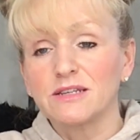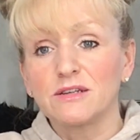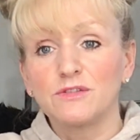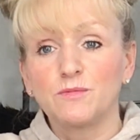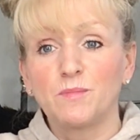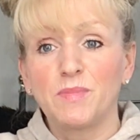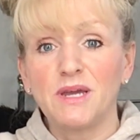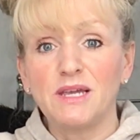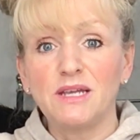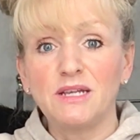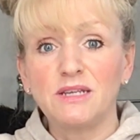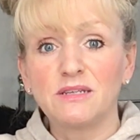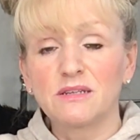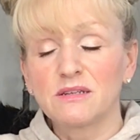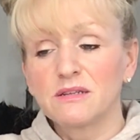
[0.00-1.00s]
has
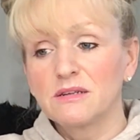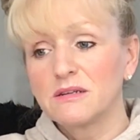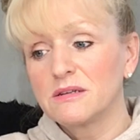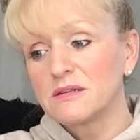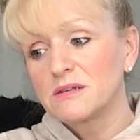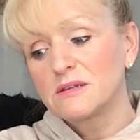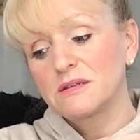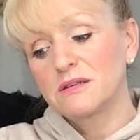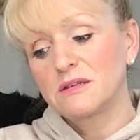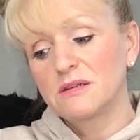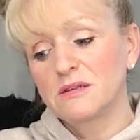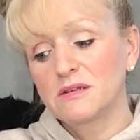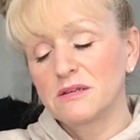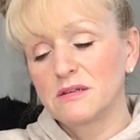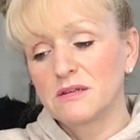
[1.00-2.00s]
been,
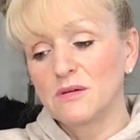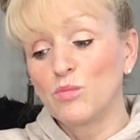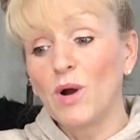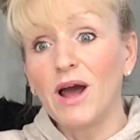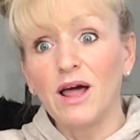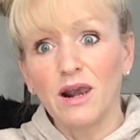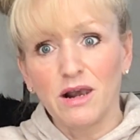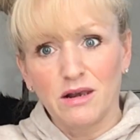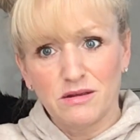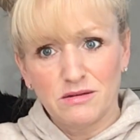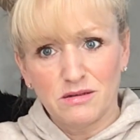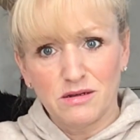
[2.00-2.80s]
when